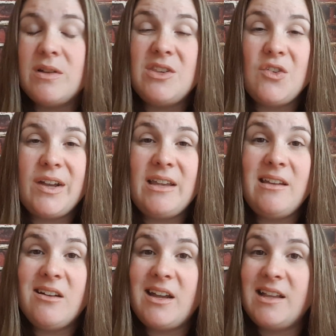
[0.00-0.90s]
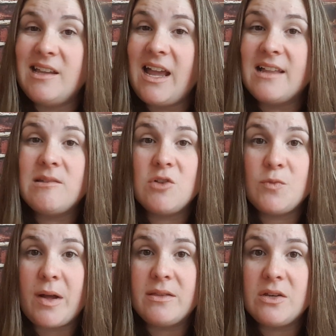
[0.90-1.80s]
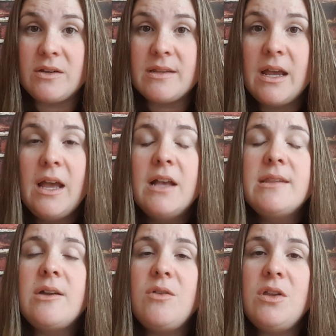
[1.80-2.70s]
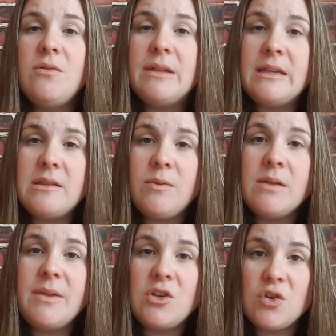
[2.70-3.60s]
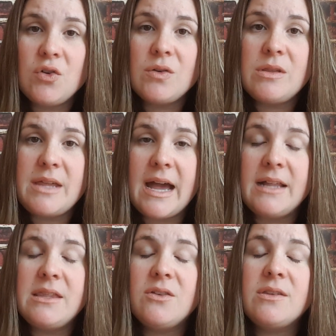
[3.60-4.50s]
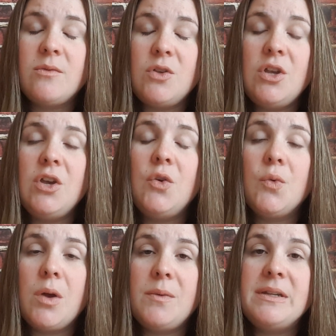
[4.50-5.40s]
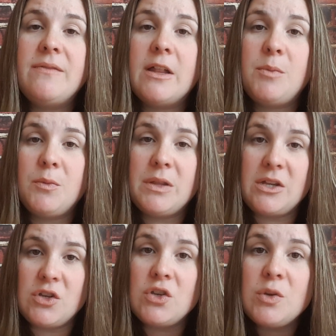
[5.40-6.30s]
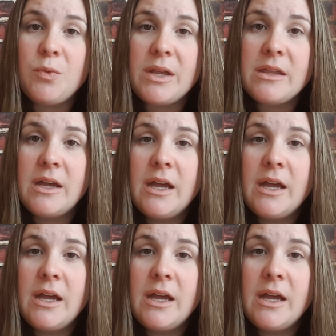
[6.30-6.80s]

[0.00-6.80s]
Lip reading: Once you're in, you can't switch sponsors. So you at least want to make sure that there's someone you can grow and develop a relationship with.